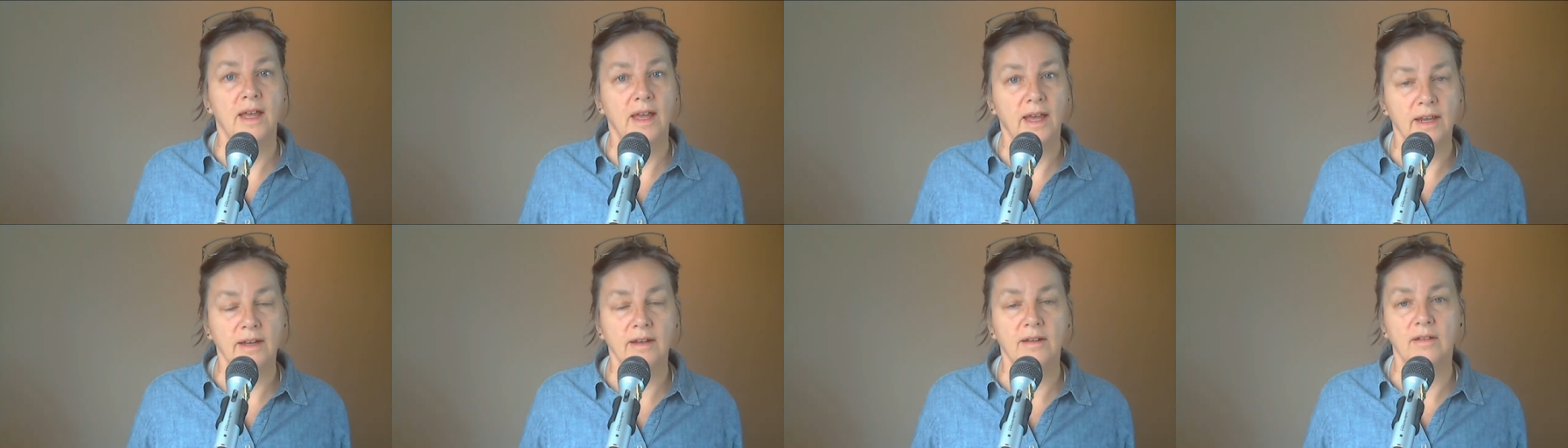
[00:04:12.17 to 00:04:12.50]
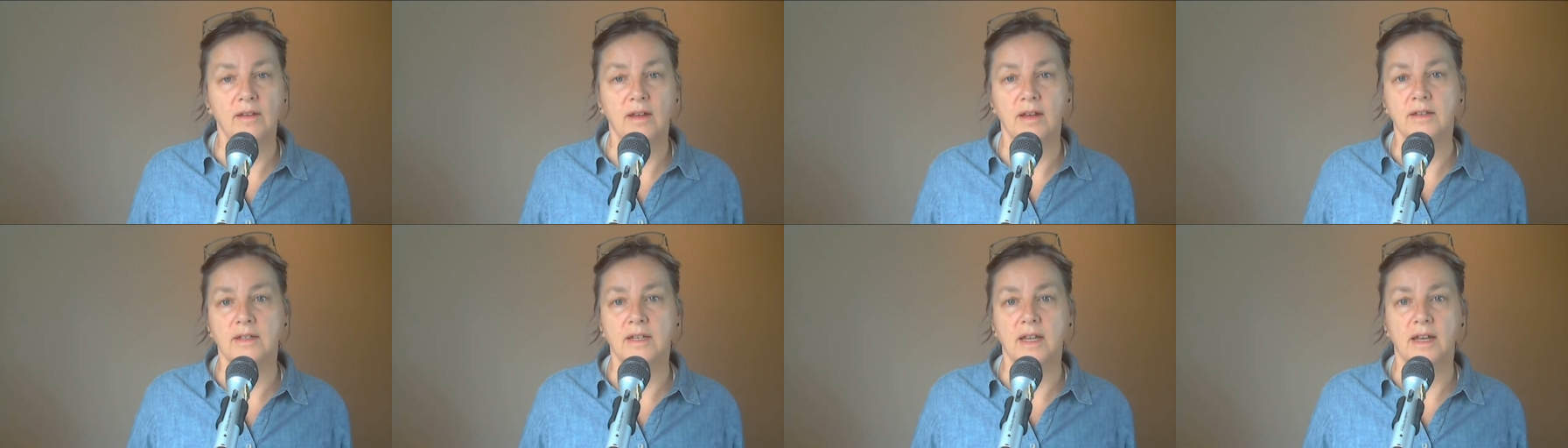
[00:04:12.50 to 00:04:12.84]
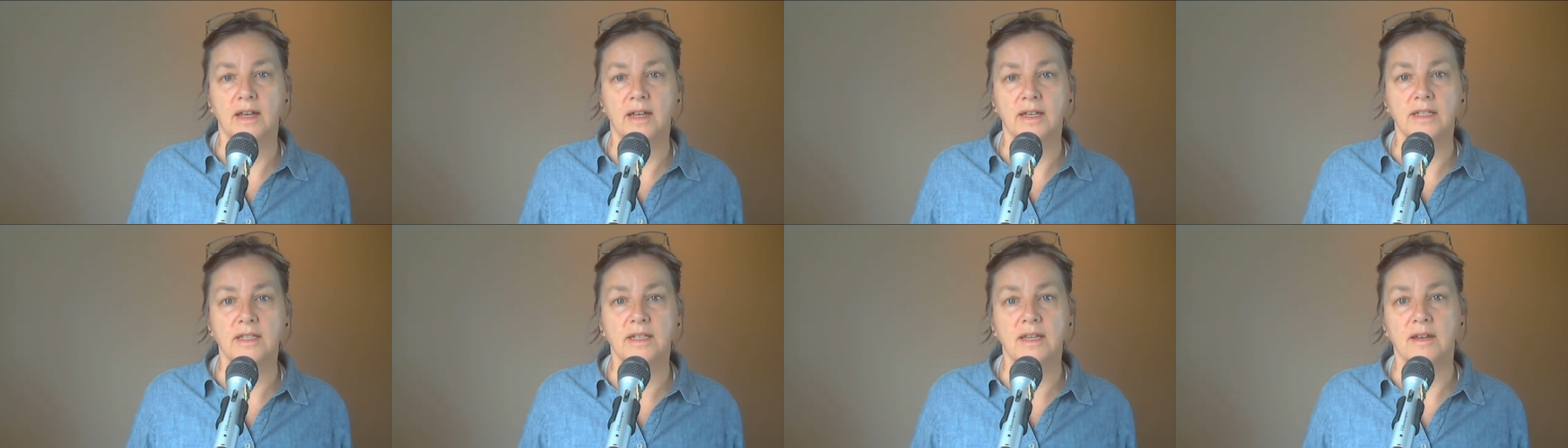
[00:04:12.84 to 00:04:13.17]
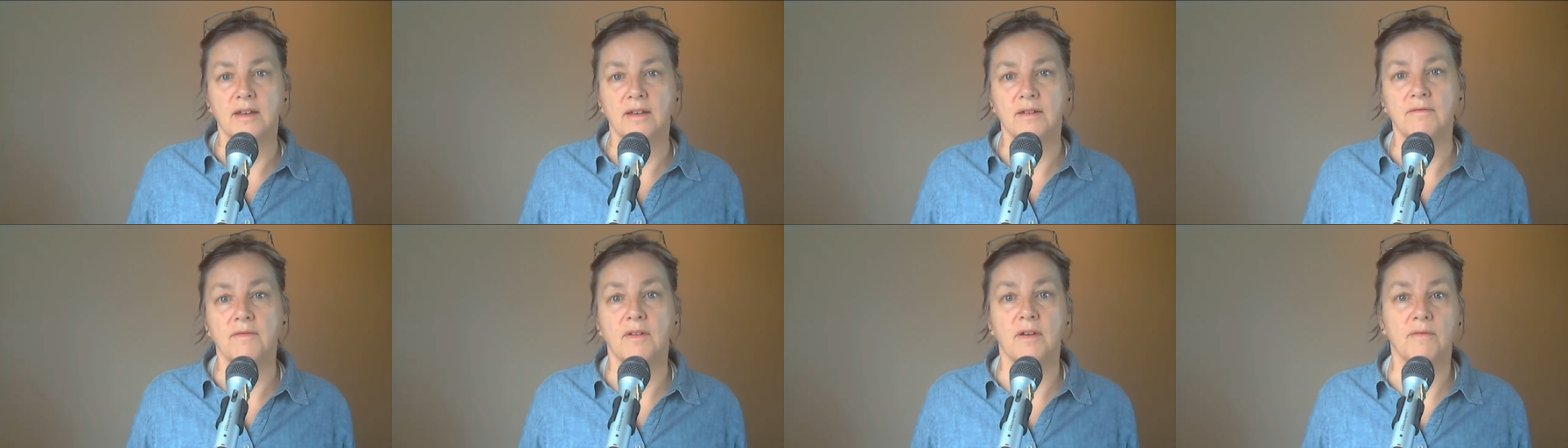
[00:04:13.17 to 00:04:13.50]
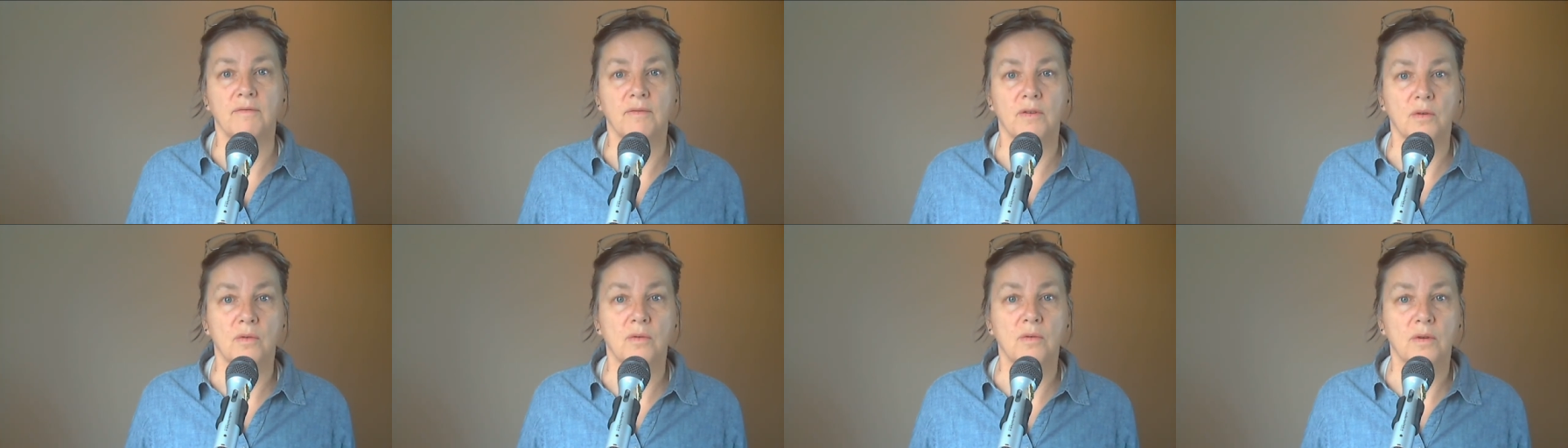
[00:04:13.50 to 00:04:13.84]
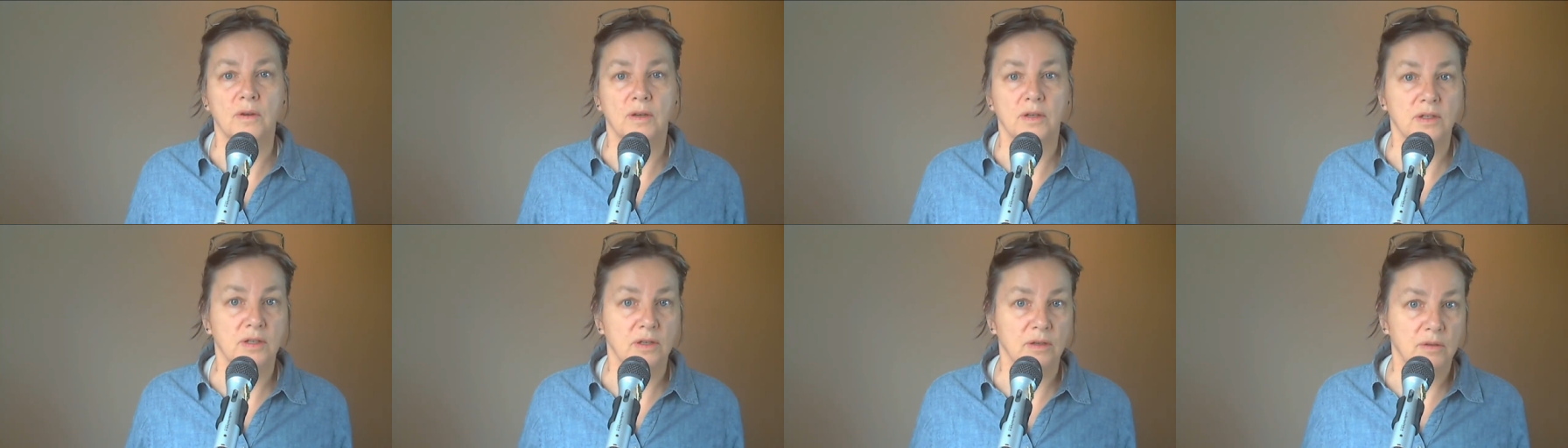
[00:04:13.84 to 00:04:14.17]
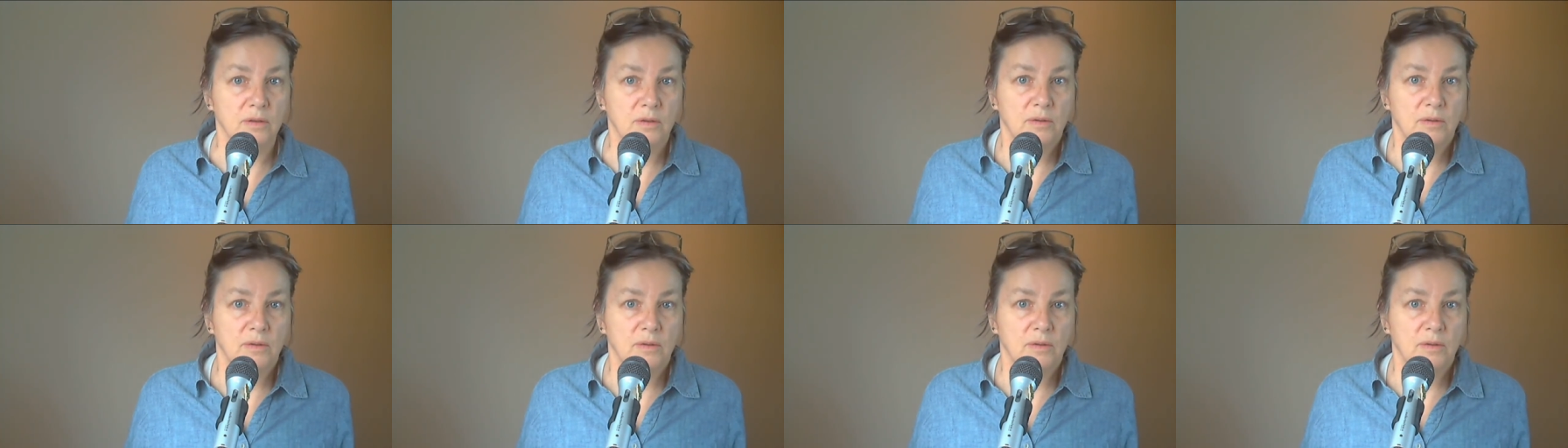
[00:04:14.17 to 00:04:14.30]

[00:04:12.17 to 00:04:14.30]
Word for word: and a lot to ask of your horse,